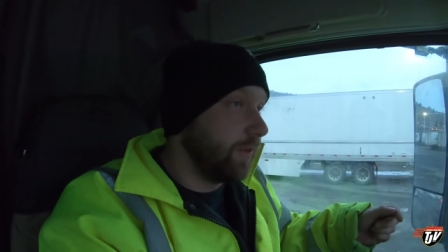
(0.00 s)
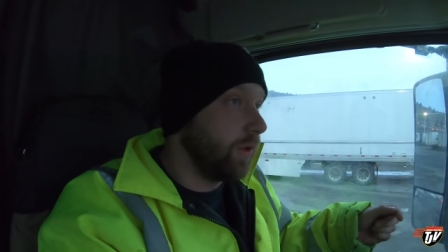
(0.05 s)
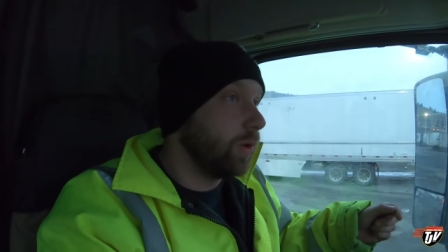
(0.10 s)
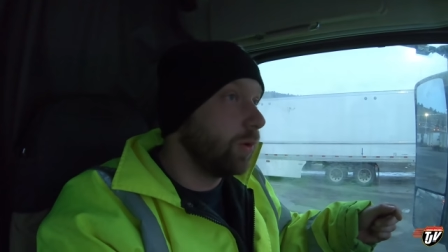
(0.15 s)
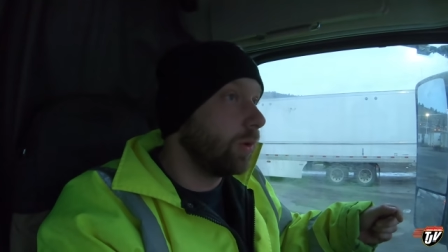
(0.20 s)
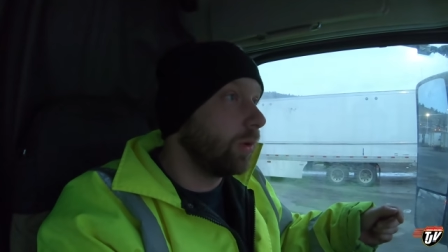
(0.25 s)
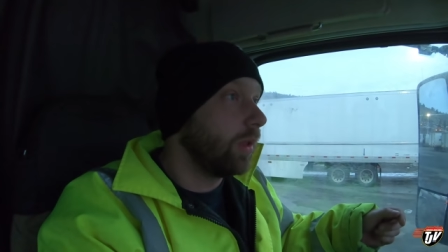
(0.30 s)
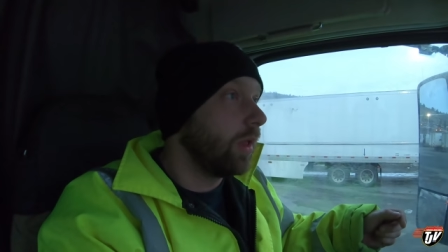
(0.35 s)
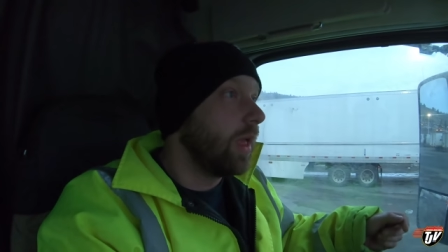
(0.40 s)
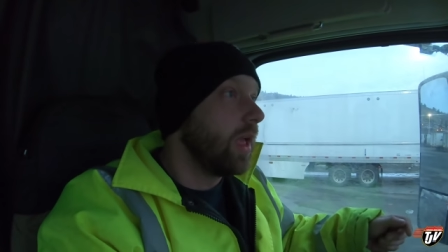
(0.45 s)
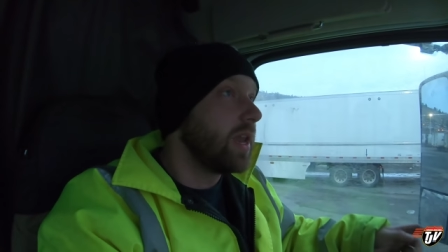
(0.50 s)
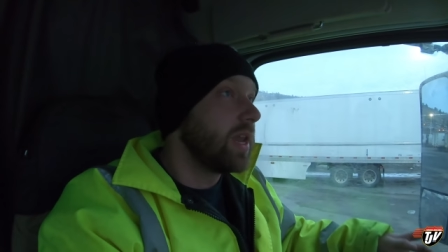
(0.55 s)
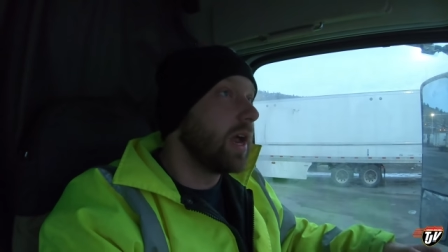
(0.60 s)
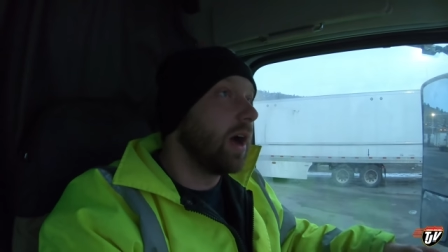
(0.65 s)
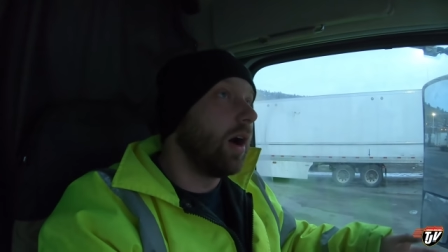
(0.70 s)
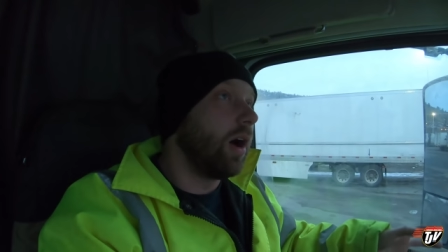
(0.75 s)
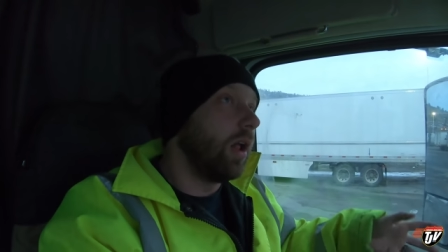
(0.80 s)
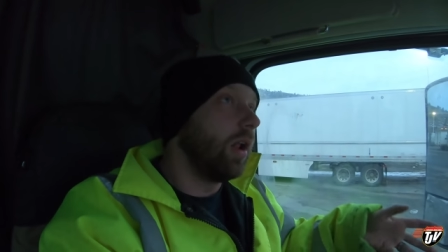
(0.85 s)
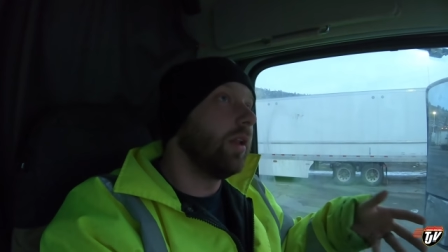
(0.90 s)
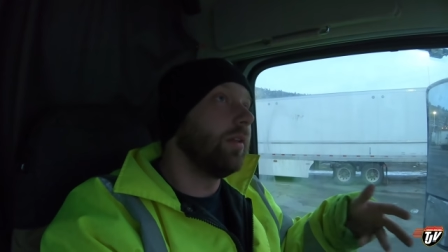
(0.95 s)
fuel.
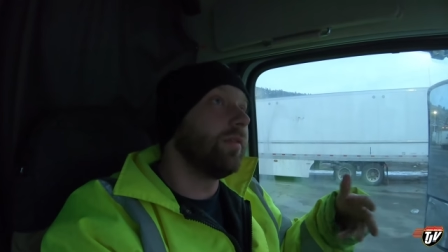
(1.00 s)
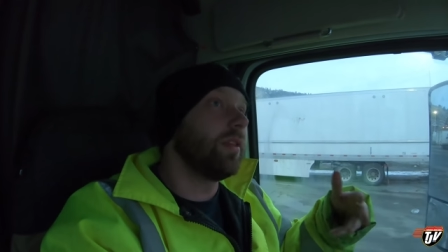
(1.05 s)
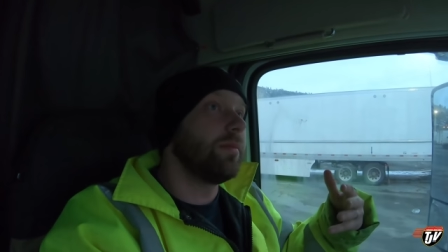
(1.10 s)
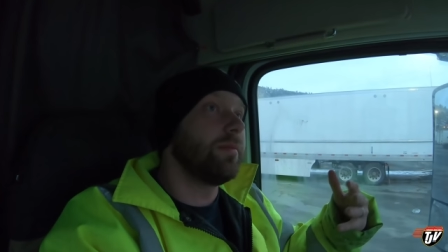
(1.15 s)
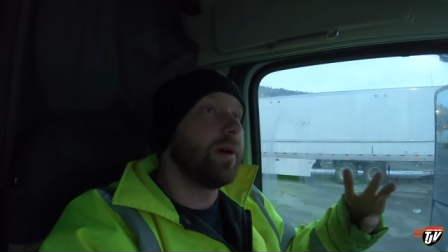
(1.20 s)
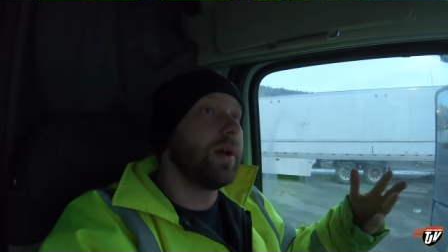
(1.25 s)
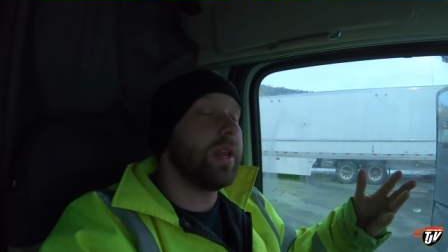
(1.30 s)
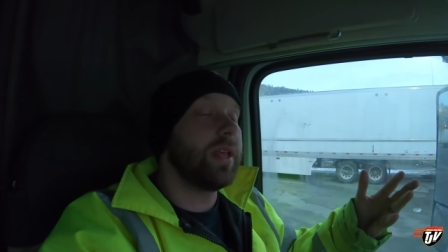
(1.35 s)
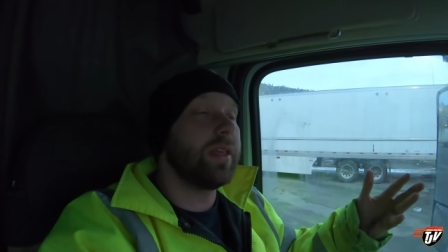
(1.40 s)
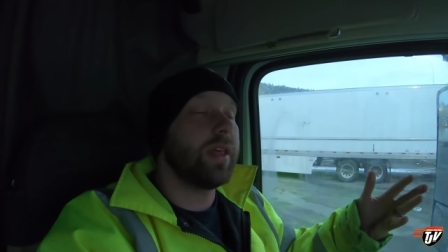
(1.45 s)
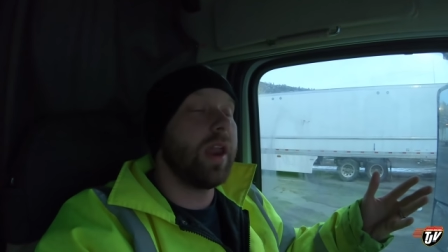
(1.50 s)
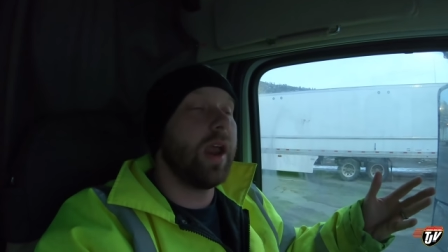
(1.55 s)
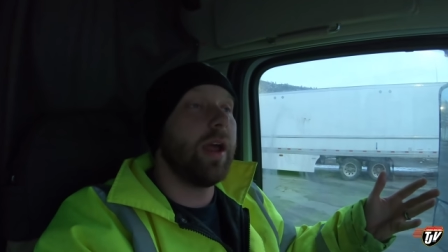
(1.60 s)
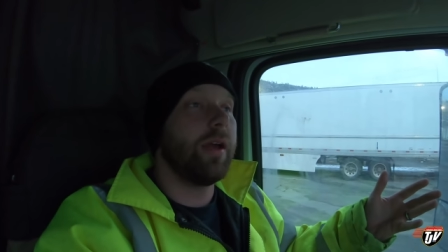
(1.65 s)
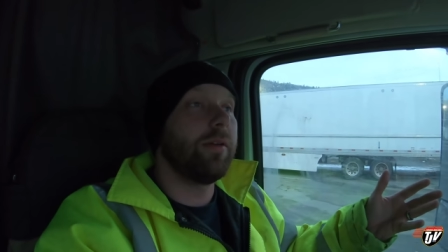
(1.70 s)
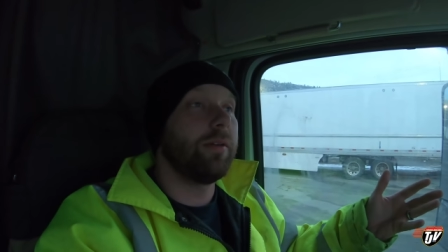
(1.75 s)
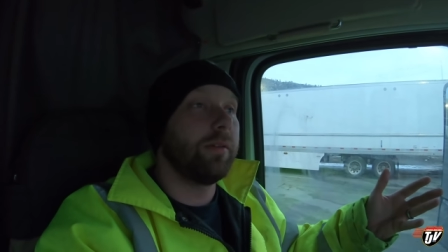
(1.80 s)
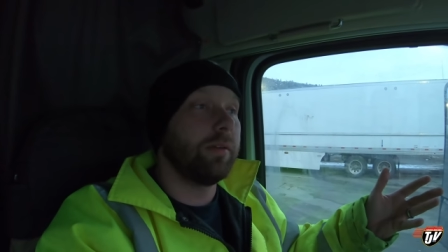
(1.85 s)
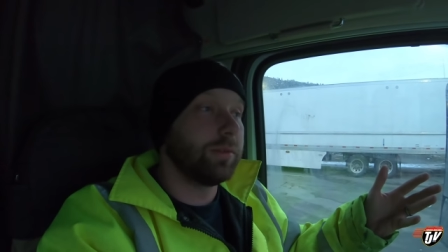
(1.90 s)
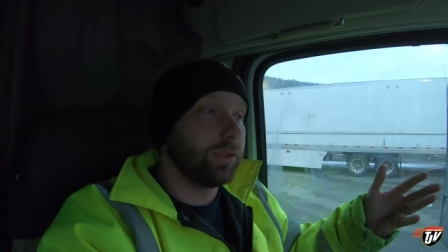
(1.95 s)
Now, all of the money that
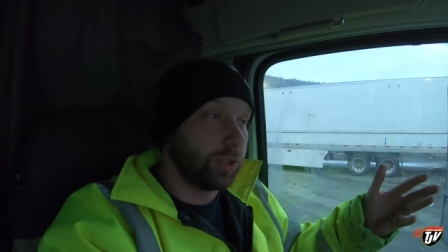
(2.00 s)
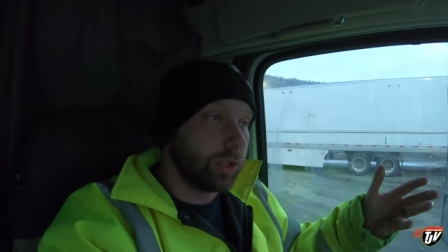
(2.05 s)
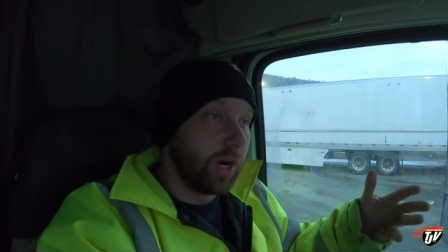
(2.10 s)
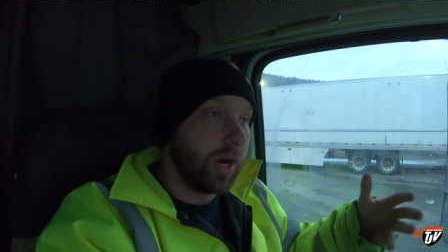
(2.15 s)
I was